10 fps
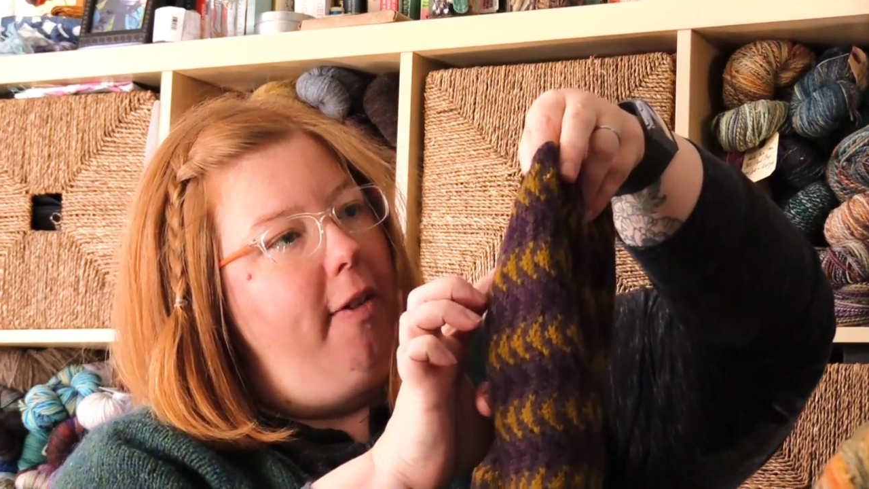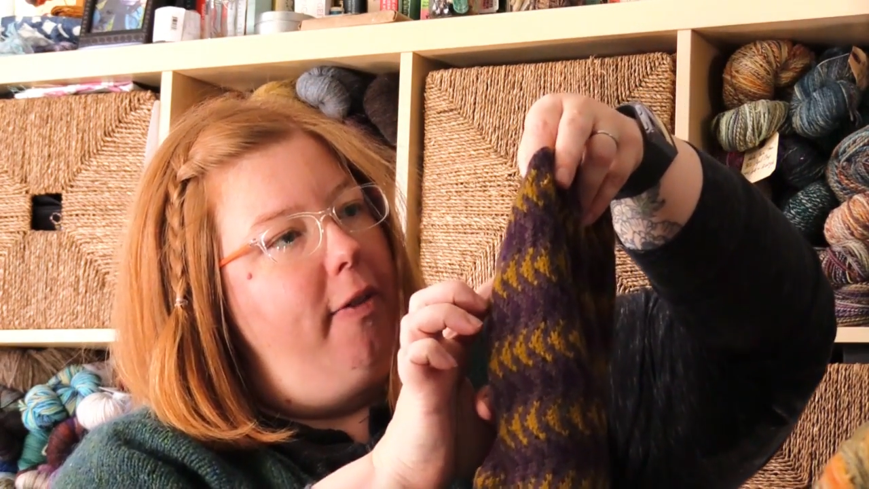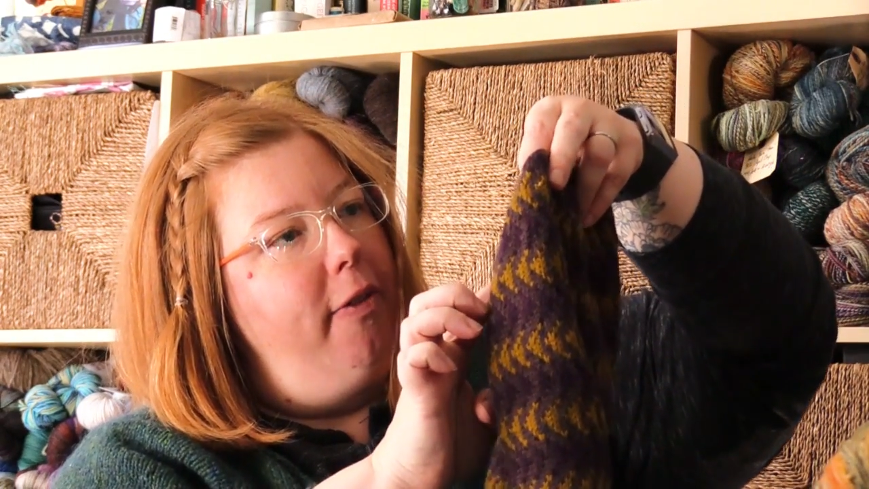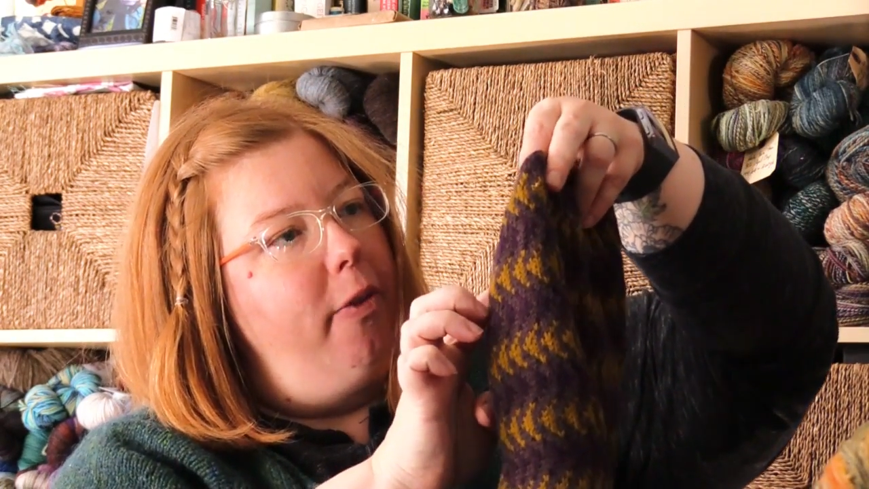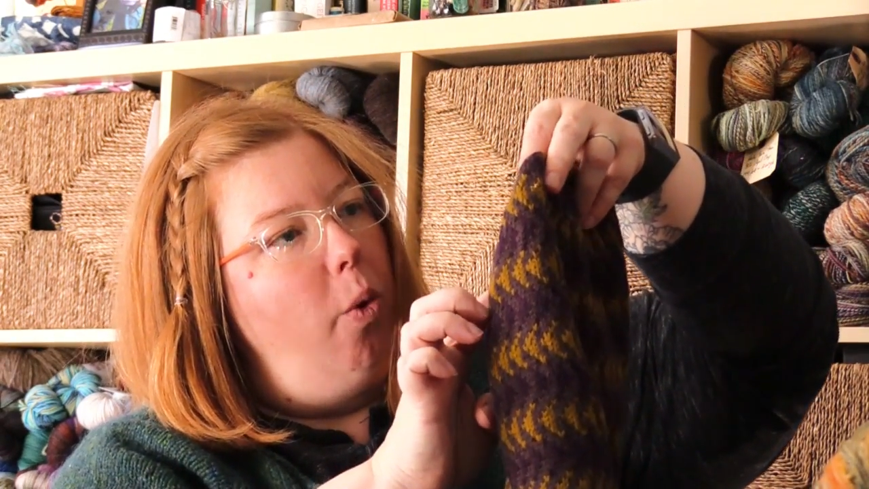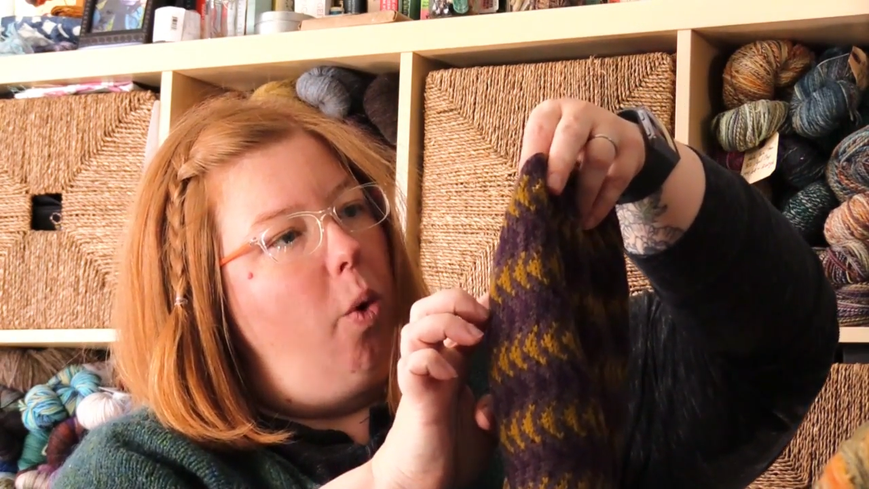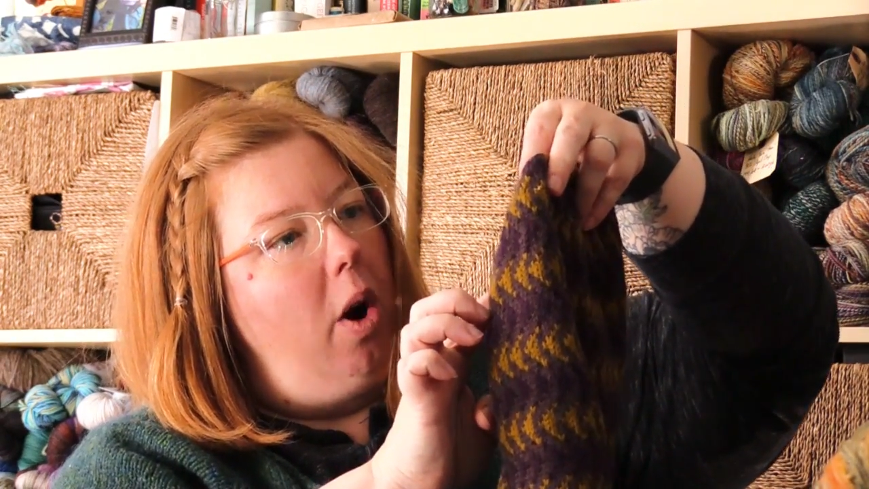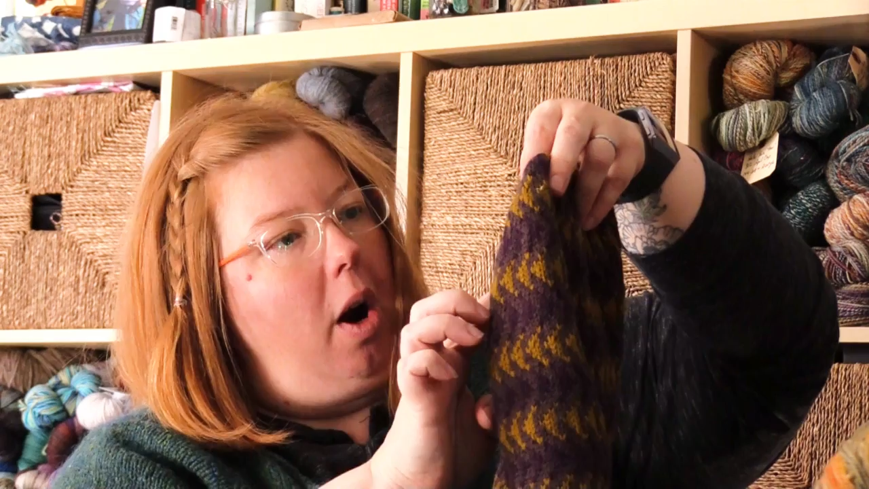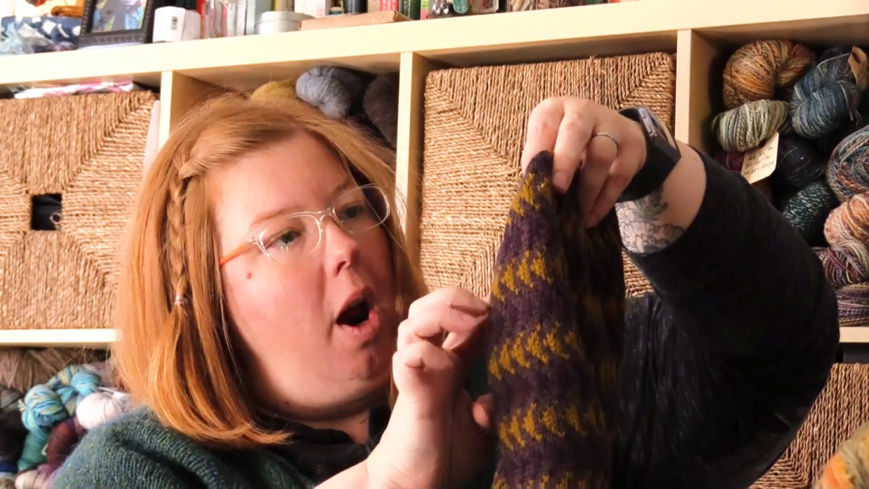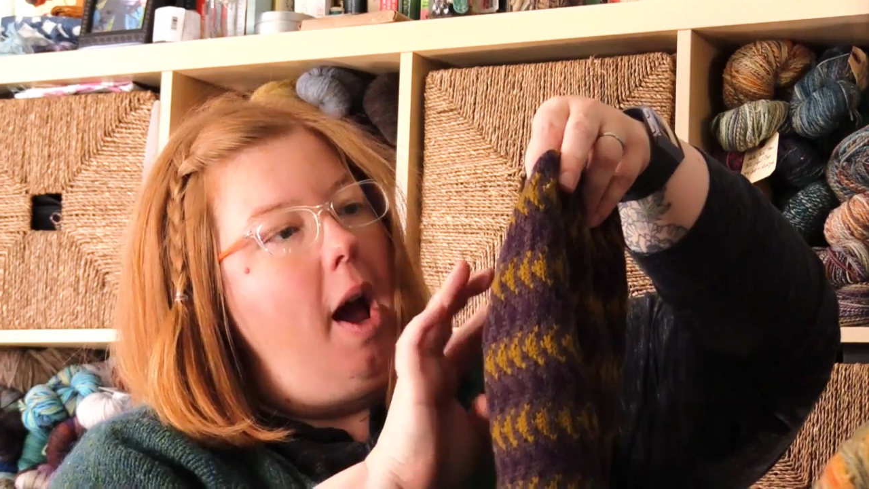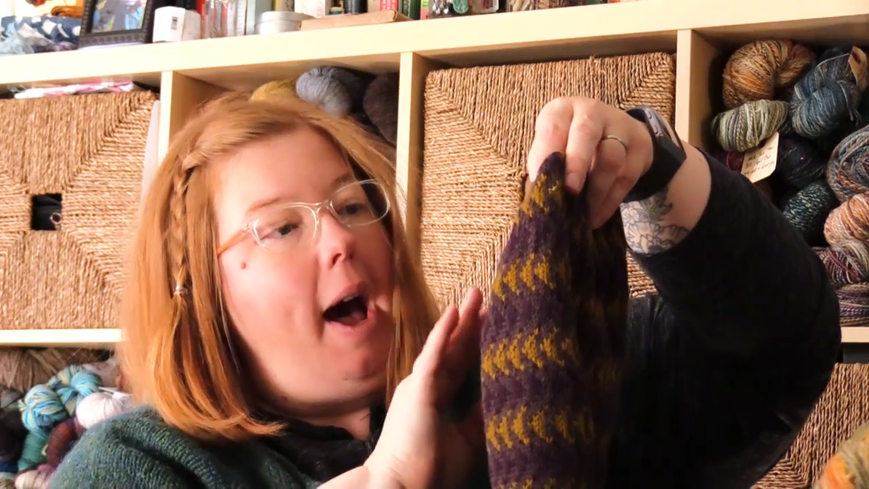4.